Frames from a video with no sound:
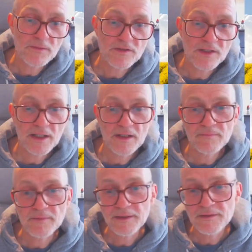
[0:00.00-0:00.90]
say
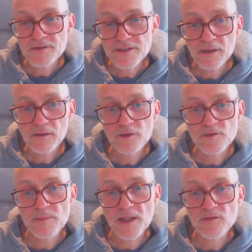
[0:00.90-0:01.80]
there was not a lot of
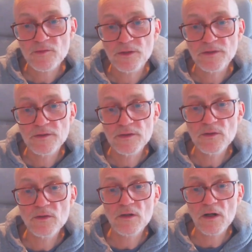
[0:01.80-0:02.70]
space for it. You
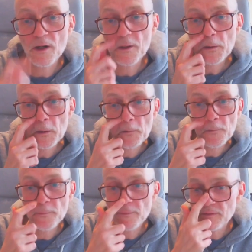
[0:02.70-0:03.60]
could argue
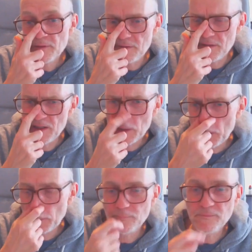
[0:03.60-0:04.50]

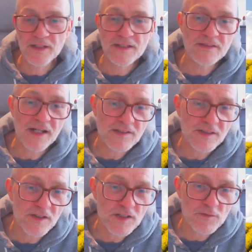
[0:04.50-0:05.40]
it's nice
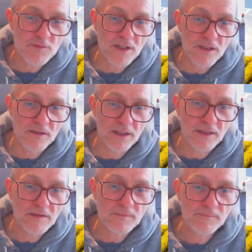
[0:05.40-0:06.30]
that there's a figure in
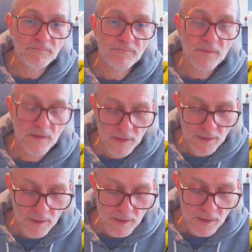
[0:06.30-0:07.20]
it,
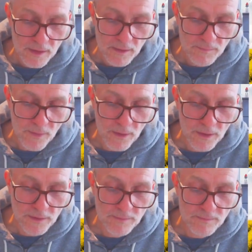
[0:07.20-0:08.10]

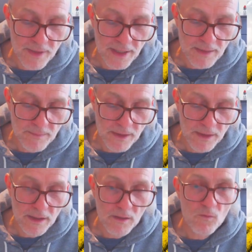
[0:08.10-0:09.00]
but
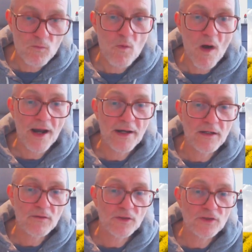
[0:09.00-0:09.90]
maybe
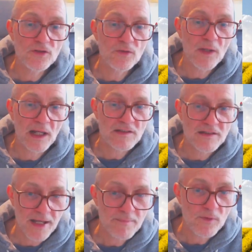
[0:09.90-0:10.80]
one or two
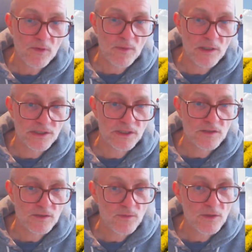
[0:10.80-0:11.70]
example
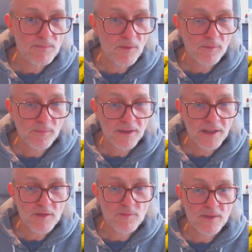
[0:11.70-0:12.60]
questions would probably
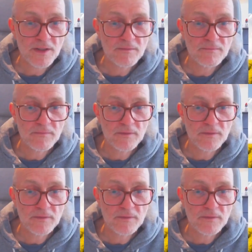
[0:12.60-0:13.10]
have been